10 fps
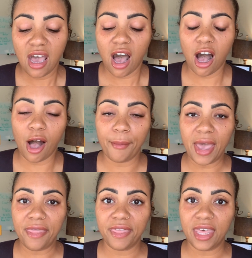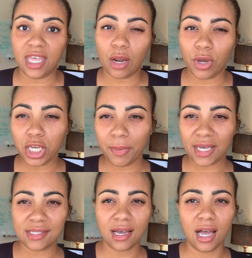And then I want you to
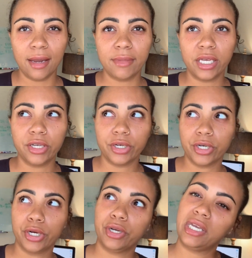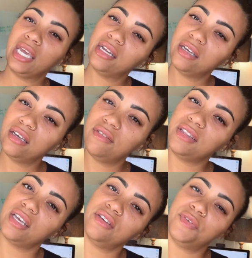pick a time that you're creative
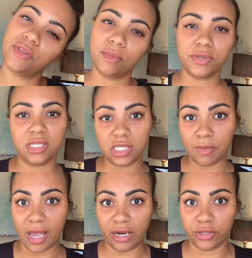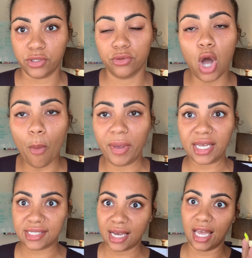and that you feel the most inspired. So don't
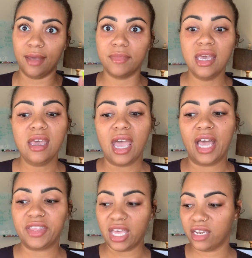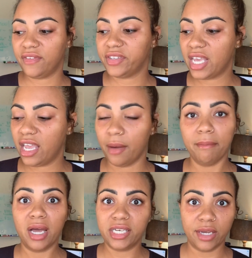pick a time at the end of the day on
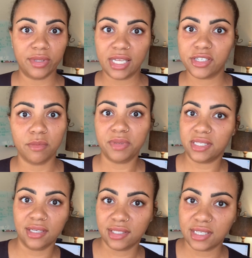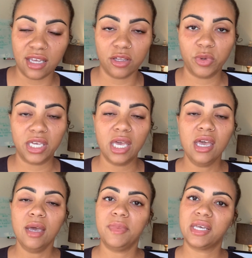Monday when that's your busiest day of the week,
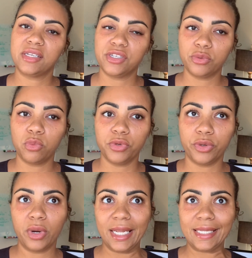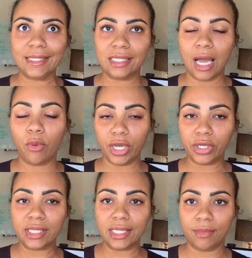because I want you
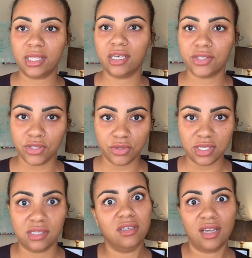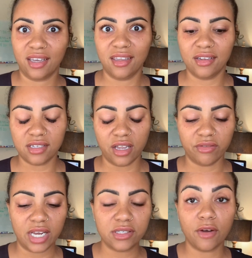to limit the excuses to not get it done,
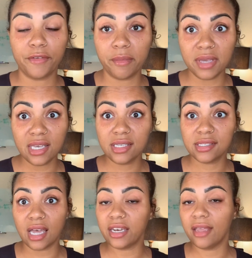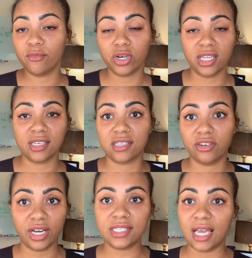right? So for me, Sunday morning is a
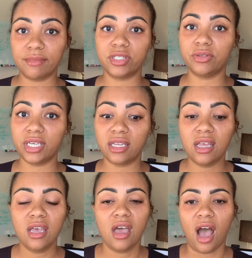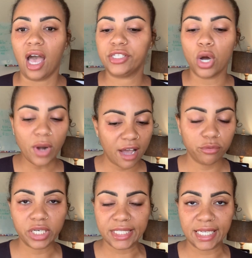great time to do it. I don't have
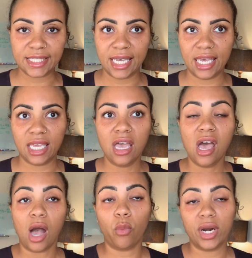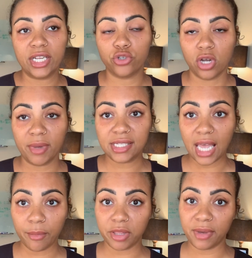work that day. I want to enjoy my
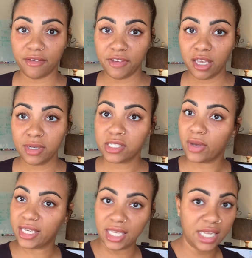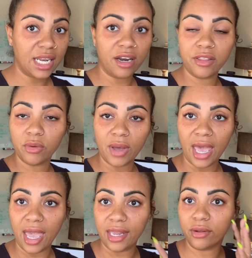time with my family, so I get it out of the
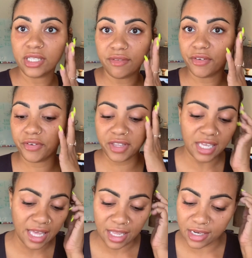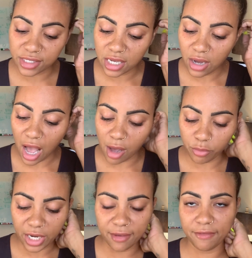way. I don't leave it for the end
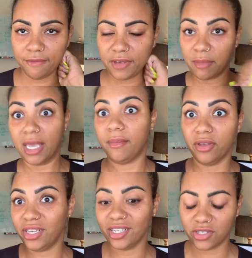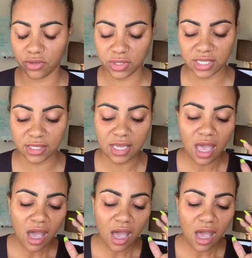when I can make a million excuses.